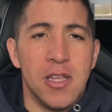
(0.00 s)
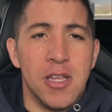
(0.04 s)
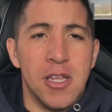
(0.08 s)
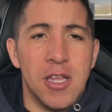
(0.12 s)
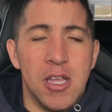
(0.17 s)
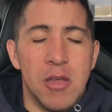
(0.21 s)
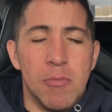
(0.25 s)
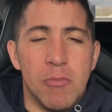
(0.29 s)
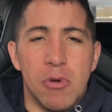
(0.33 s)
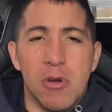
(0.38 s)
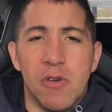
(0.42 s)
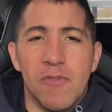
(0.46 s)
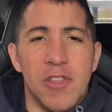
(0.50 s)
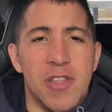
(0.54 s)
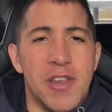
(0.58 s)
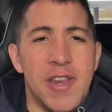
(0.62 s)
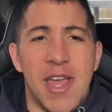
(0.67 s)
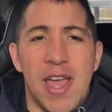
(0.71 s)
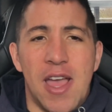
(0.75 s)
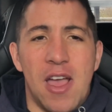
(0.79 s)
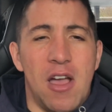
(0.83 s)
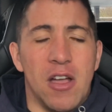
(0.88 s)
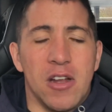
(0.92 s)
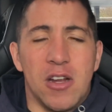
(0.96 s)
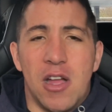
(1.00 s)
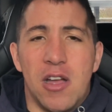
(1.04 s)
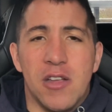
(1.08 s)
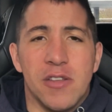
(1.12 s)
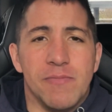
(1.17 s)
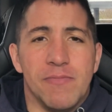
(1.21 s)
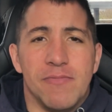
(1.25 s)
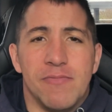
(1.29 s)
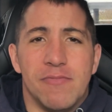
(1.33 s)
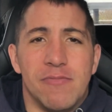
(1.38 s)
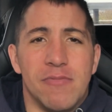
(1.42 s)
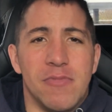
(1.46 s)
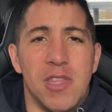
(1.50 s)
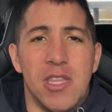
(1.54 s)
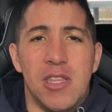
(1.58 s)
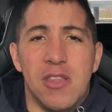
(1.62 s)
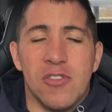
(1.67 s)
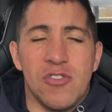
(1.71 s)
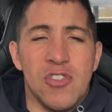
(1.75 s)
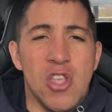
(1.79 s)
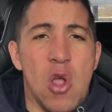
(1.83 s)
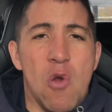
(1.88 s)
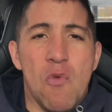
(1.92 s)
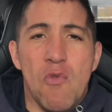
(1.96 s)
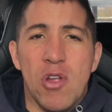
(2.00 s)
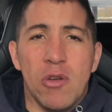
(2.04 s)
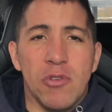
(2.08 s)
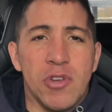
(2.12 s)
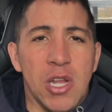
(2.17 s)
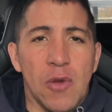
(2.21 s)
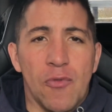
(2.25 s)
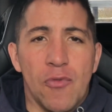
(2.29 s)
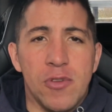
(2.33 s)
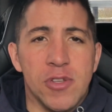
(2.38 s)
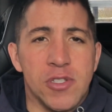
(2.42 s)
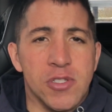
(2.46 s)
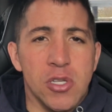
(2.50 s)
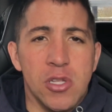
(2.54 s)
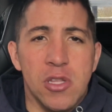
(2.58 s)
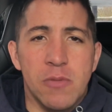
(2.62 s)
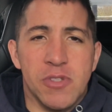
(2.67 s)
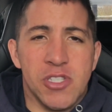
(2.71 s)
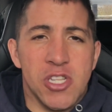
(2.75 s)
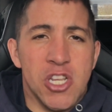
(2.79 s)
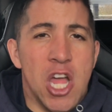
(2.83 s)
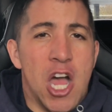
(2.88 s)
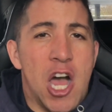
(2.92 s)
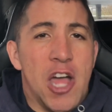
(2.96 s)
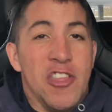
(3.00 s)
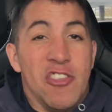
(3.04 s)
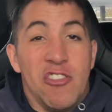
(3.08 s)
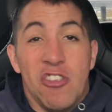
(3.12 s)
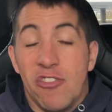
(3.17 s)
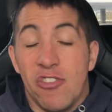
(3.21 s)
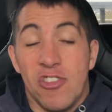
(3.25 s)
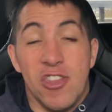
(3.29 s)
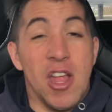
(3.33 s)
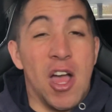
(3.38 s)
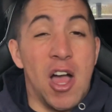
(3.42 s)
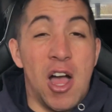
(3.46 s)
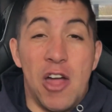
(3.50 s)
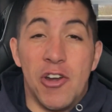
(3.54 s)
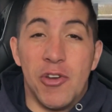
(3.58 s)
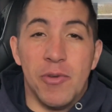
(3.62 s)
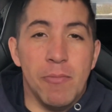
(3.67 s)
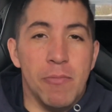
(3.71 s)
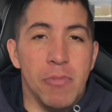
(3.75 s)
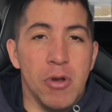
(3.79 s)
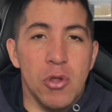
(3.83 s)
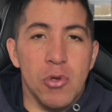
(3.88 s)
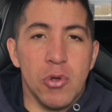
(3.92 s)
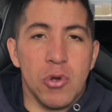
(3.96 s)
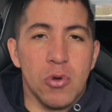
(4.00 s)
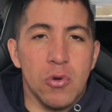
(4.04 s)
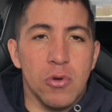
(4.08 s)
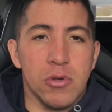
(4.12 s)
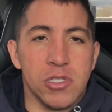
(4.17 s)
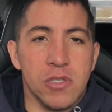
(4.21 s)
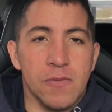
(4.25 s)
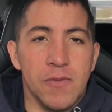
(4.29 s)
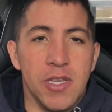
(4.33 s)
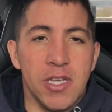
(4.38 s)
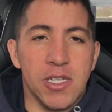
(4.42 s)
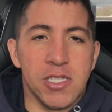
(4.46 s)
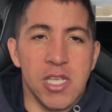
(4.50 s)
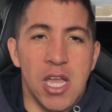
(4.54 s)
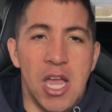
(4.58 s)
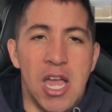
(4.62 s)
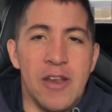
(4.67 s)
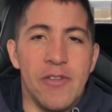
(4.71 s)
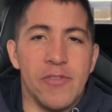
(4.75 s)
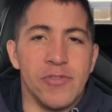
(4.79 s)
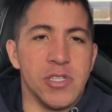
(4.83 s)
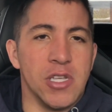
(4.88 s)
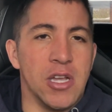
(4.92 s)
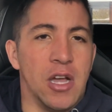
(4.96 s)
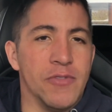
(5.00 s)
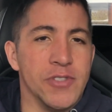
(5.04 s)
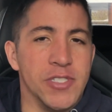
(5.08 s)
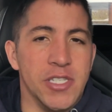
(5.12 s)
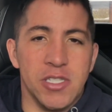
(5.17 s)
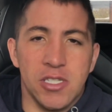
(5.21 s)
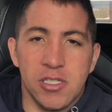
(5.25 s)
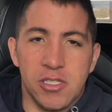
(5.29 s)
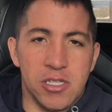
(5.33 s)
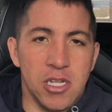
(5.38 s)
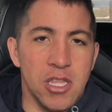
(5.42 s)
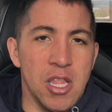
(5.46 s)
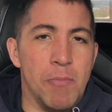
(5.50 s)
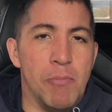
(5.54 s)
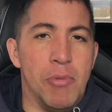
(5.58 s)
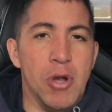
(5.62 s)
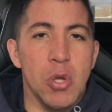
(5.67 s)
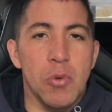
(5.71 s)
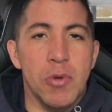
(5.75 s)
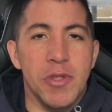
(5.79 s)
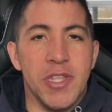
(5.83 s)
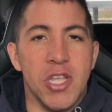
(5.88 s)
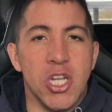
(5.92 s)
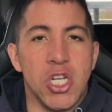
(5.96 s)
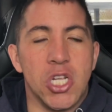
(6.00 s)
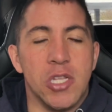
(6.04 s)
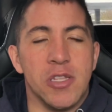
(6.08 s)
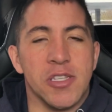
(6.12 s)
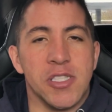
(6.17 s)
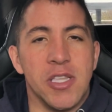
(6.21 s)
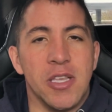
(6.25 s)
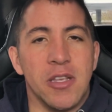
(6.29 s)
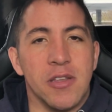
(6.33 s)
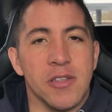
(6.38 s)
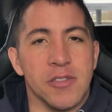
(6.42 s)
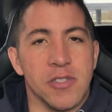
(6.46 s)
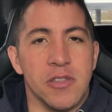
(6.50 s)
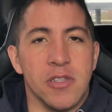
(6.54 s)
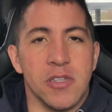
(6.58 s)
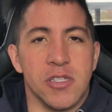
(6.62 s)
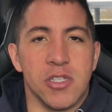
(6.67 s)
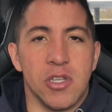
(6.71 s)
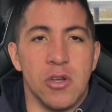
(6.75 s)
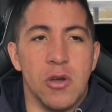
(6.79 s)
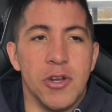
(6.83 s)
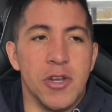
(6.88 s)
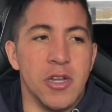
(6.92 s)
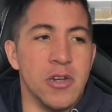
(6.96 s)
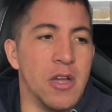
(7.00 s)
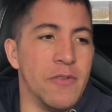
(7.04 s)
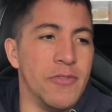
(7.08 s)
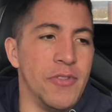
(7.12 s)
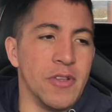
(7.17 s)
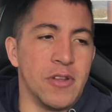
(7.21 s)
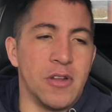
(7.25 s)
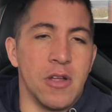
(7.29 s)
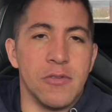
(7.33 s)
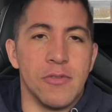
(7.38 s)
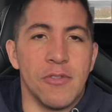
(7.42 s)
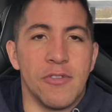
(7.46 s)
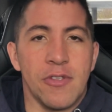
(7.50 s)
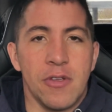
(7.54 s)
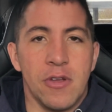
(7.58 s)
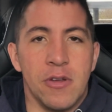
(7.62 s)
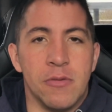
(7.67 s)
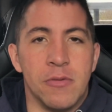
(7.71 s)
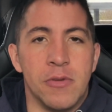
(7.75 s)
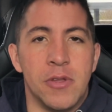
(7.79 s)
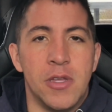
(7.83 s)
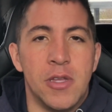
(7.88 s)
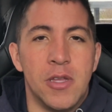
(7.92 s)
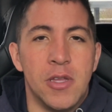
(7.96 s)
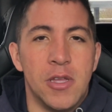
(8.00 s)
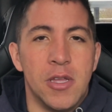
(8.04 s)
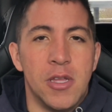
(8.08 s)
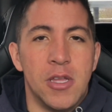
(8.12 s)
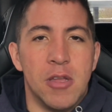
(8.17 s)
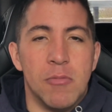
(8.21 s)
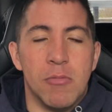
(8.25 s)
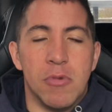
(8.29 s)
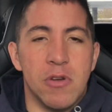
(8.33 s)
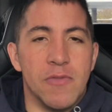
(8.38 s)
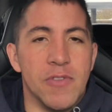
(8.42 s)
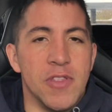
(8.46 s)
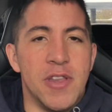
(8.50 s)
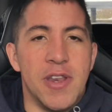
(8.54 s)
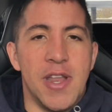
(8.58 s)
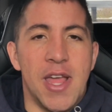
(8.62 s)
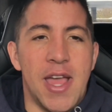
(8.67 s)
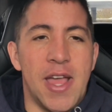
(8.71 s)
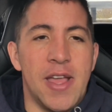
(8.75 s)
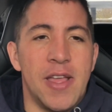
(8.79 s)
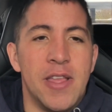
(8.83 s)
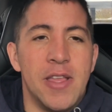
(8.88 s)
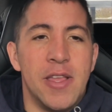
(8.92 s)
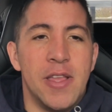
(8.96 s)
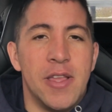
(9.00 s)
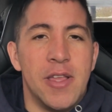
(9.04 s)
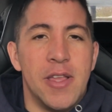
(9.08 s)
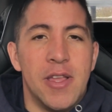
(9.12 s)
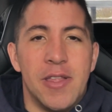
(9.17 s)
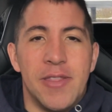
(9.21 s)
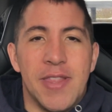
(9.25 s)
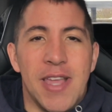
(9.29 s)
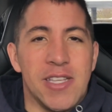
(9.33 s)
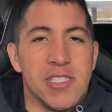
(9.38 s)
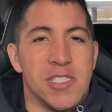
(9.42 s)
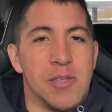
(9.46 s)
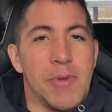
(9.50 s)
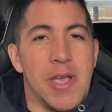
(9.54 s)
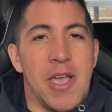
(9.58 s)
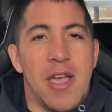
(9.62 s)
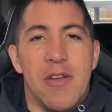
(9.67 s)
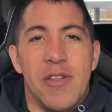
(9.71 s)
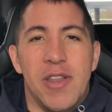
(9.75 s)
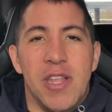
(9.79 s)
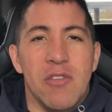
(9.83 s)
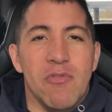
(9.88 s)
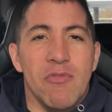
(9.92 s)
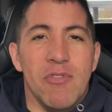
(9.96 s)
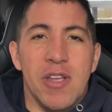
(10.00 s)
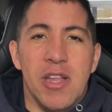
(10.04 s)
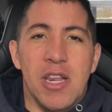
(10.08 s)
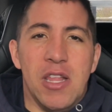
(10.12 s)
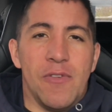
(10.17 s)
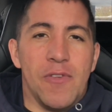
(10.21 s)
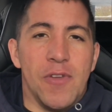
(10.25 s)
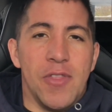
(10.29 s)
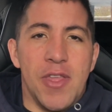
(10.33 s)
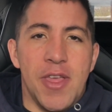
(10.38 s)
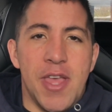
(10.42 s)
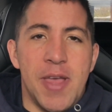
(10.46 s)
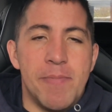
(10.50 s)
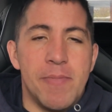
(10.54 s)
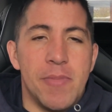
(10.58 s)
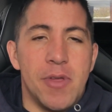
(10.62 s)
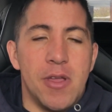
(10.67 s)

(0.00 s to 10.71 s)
But other than that, I can't there's no real difference to them. It's just an Arden blue Corsa VXR, and obviously it's got the blue edition stickers on the side and on the console. But other than that, that's about it really for them.